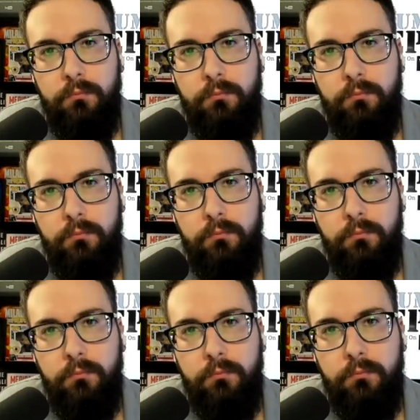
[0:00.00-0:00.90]

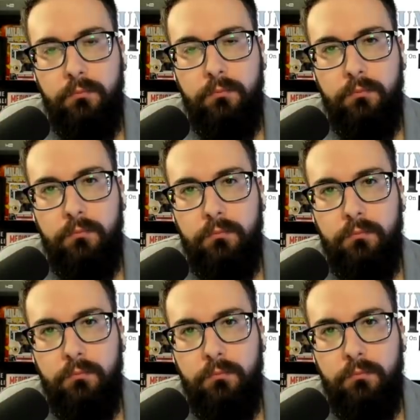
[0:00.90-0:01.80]

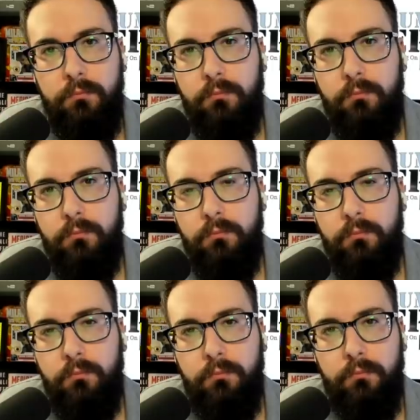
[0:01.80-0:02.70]

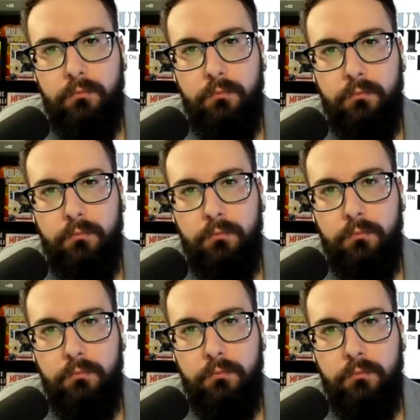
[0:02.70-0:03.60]

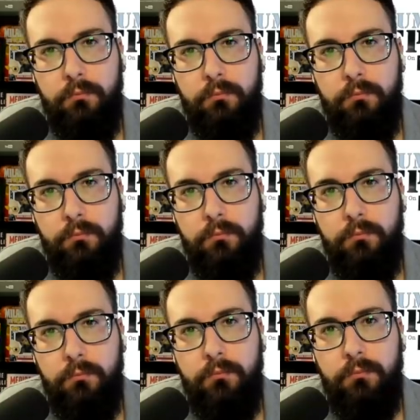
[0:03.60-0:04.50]

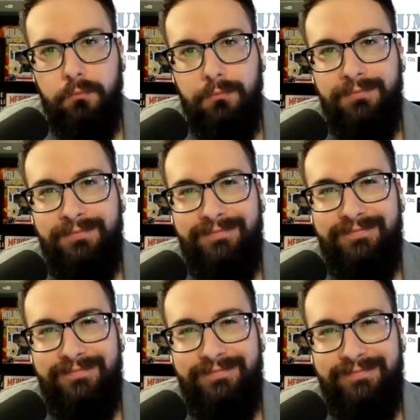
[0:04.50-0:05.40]

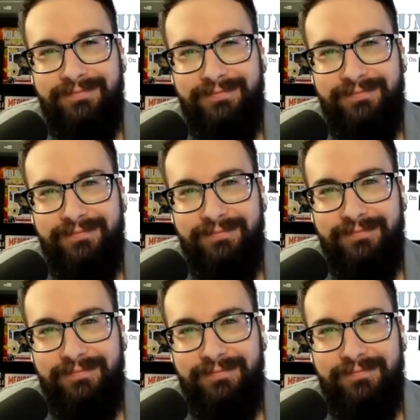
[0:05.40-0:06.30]

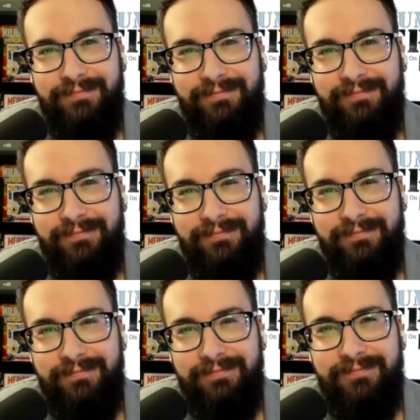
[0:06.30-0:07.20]

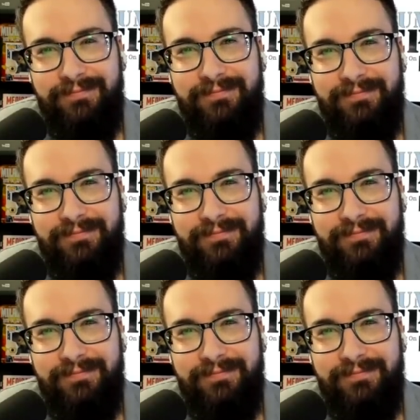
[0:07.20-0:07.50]
No words are spoken by the person on screen.